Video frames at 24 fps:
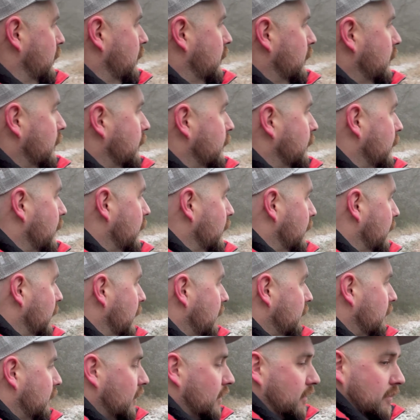who lives in the local
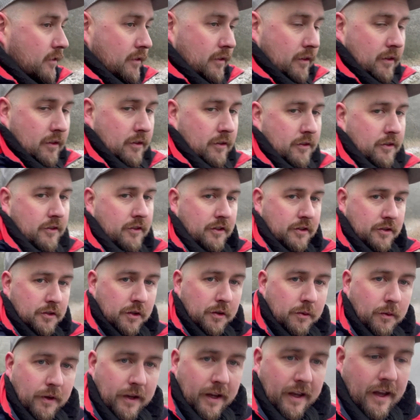area and just enjoy it
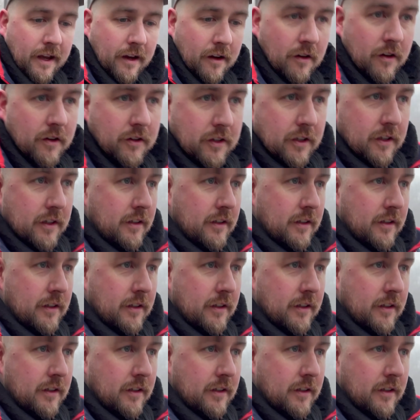while you can, guys.